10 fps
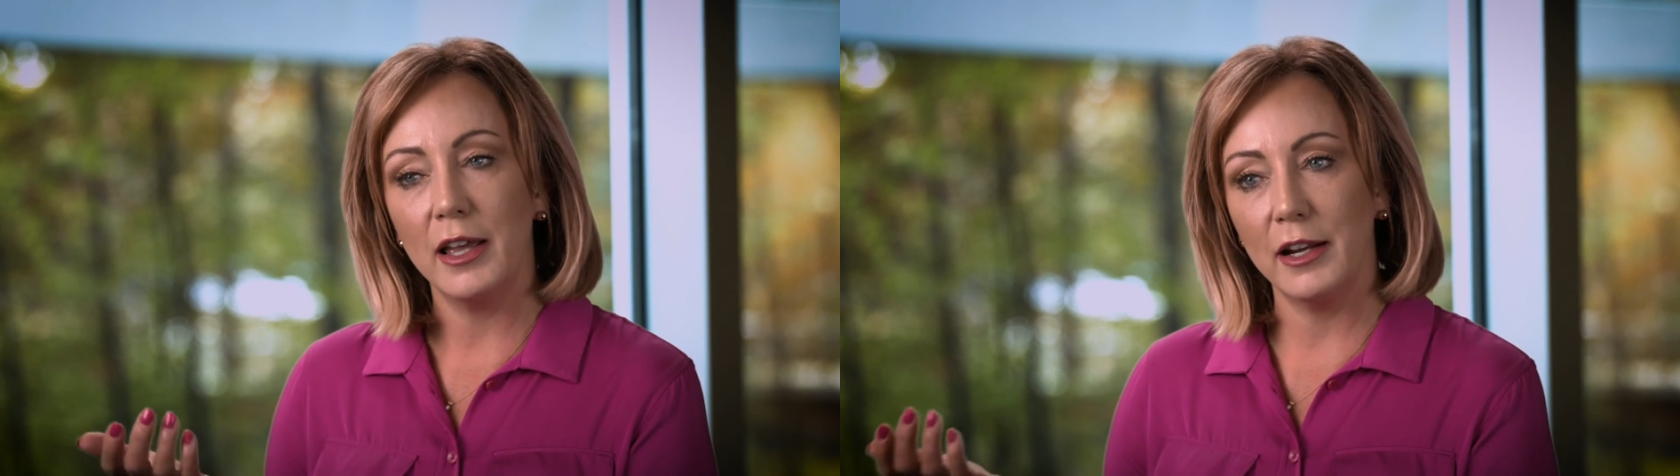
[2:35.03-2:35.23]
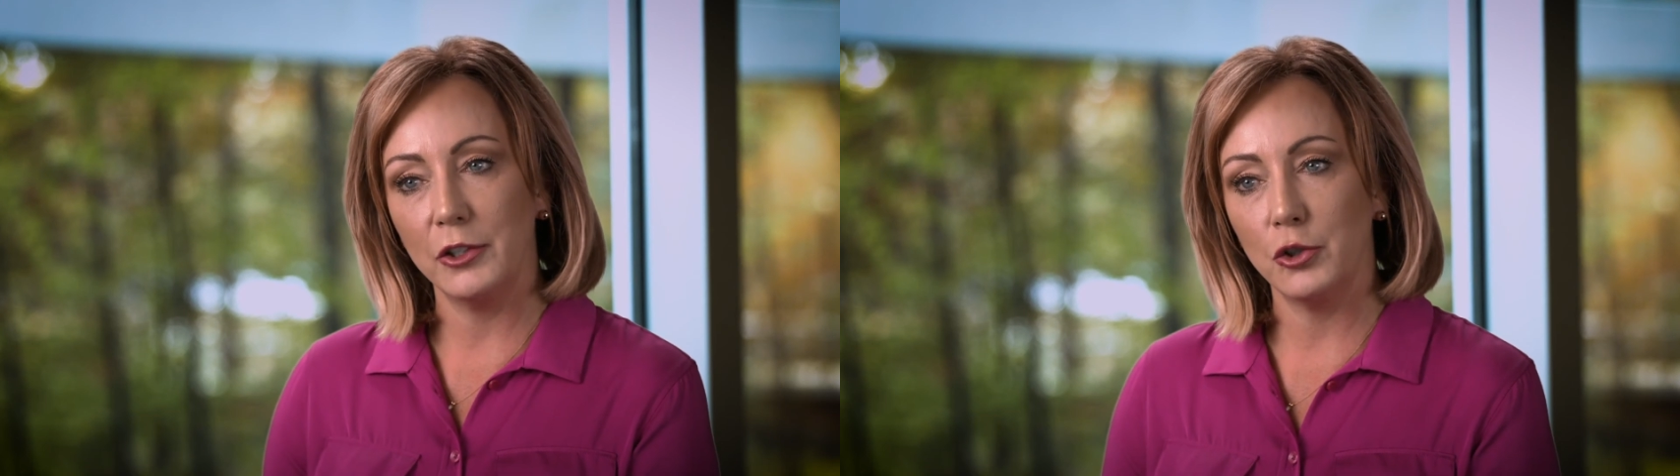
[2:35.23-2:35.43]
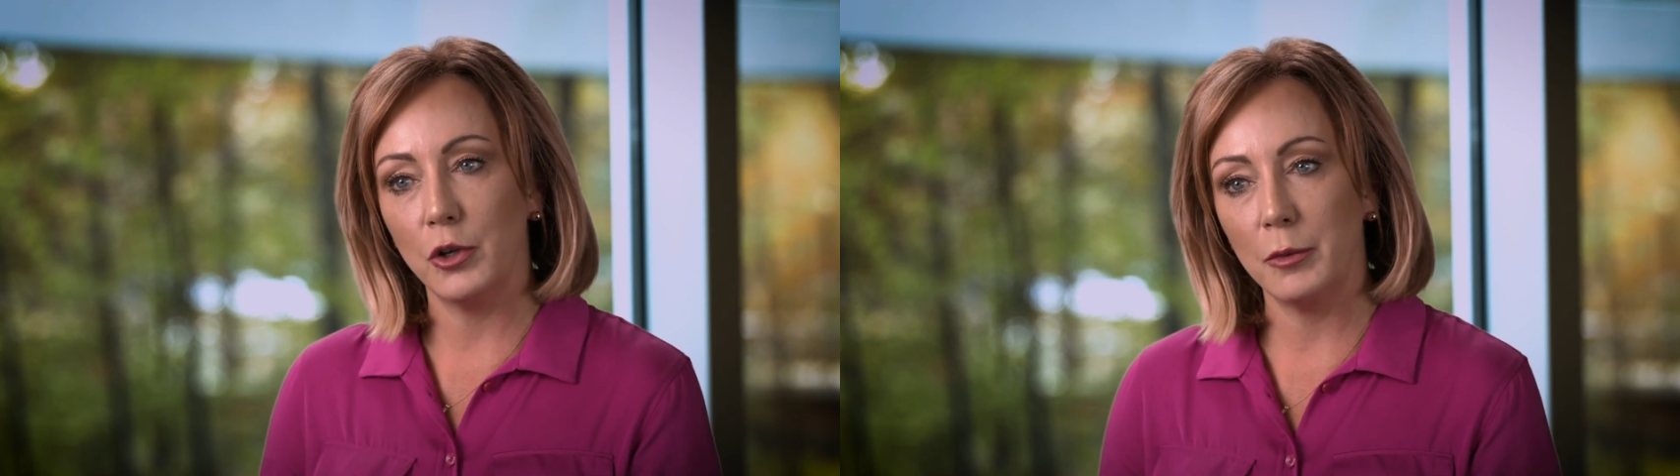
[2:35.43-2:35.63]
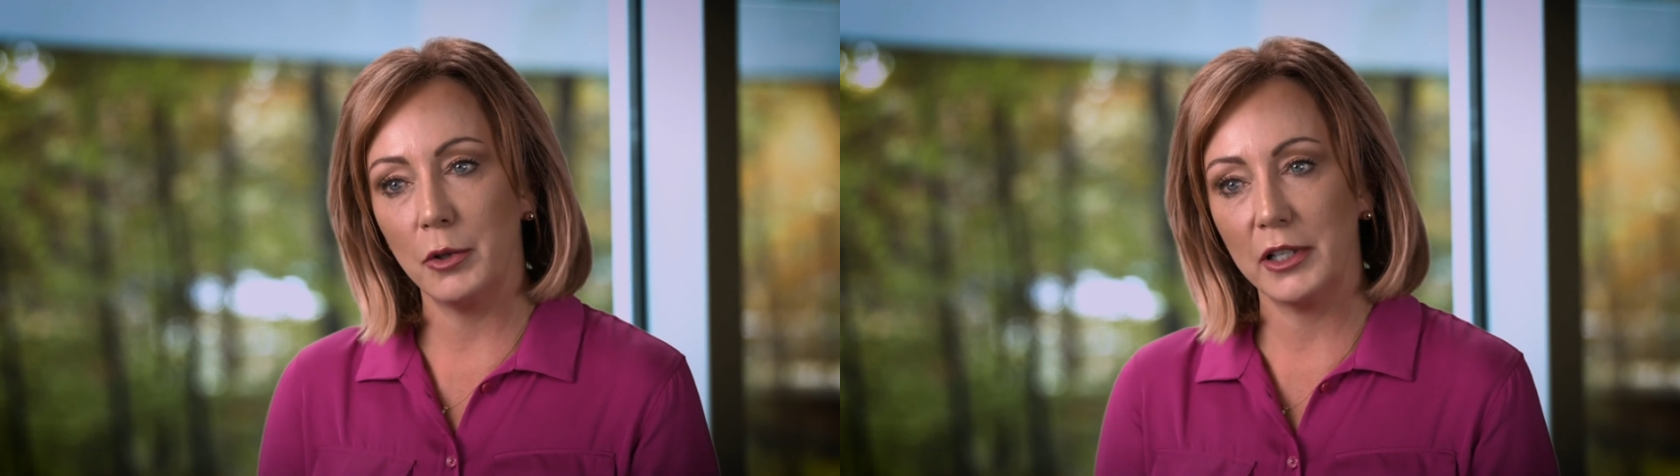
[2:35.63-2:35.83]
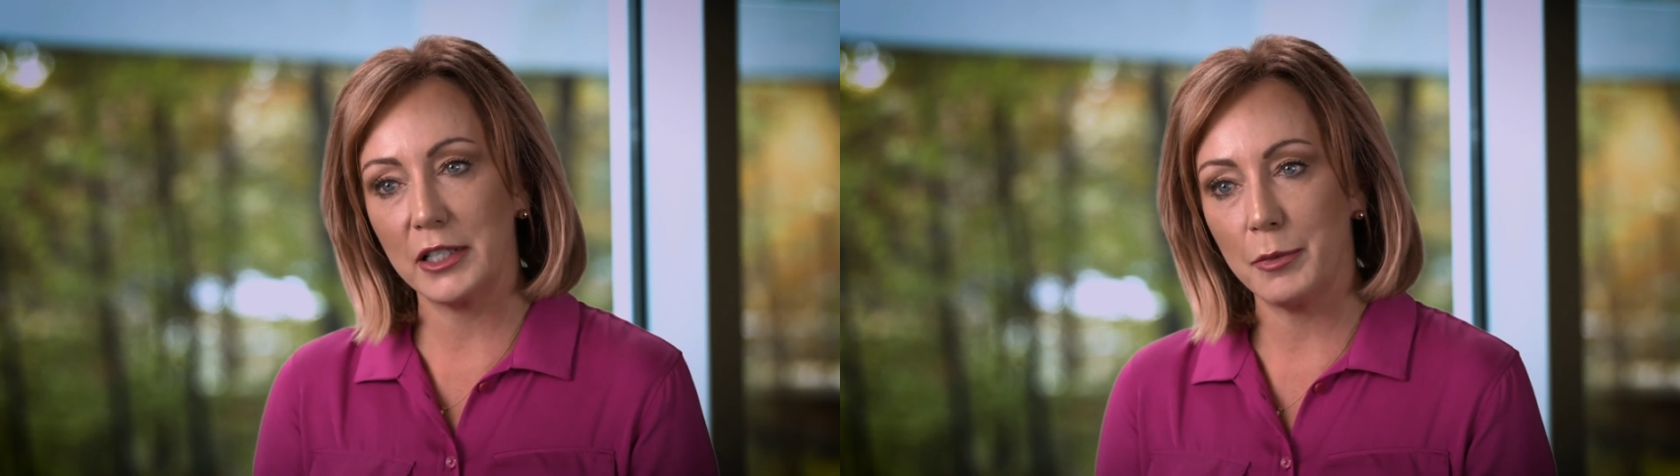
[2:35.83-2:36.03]
and
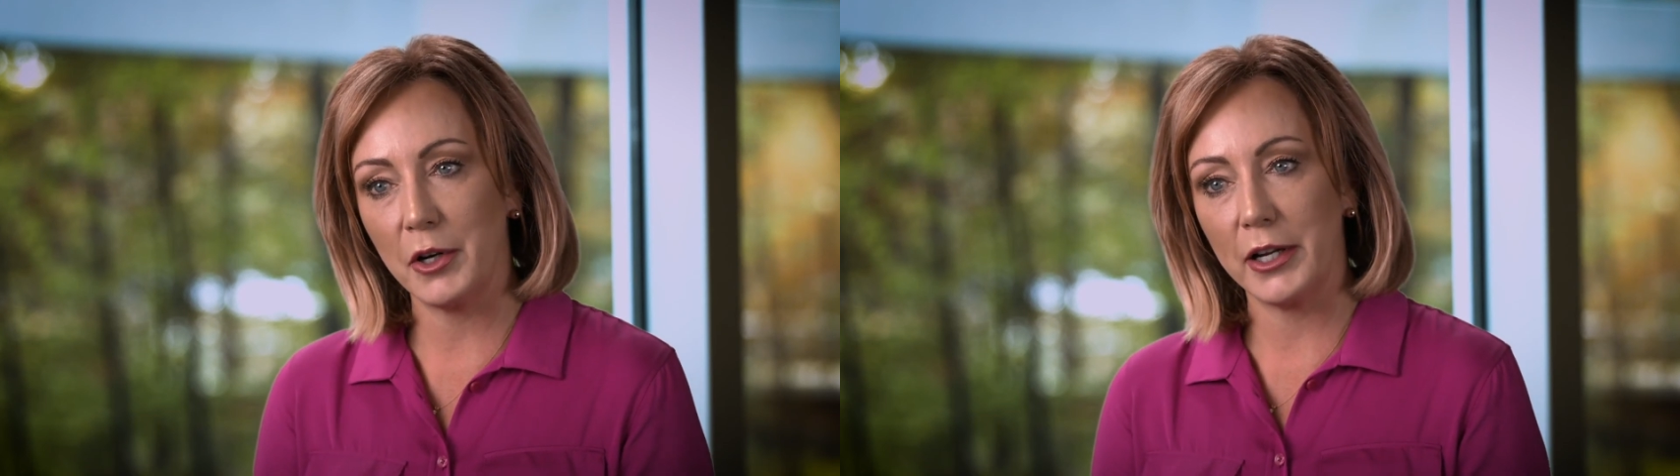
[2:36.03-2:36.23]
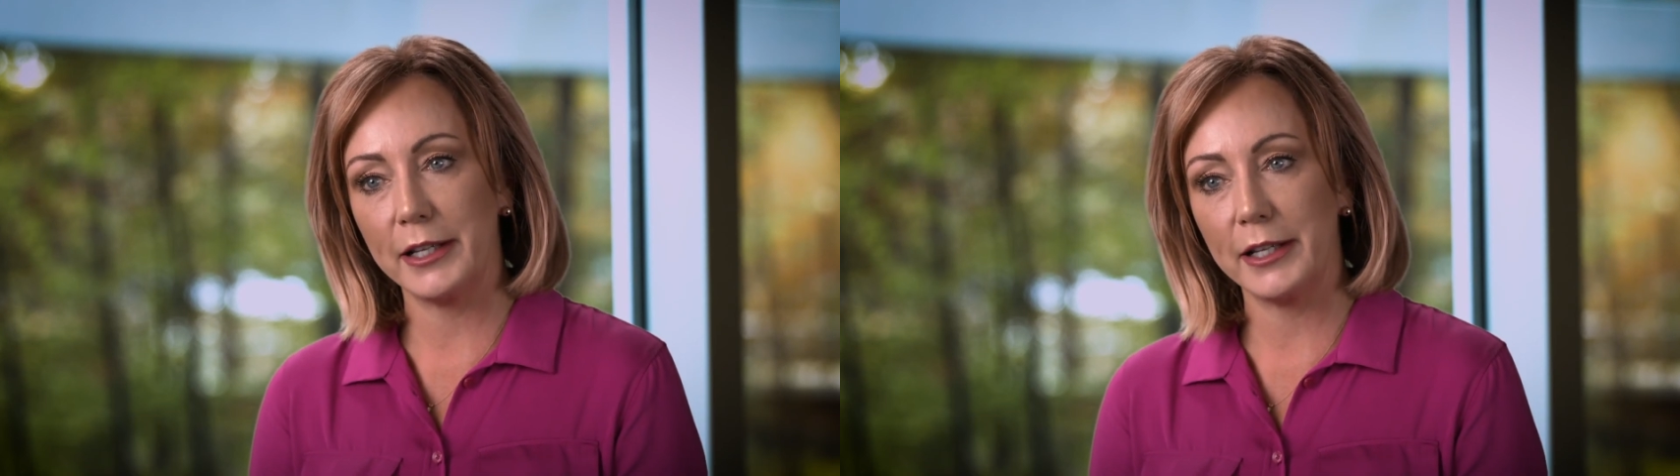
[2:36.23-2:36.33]
enjoyable experience.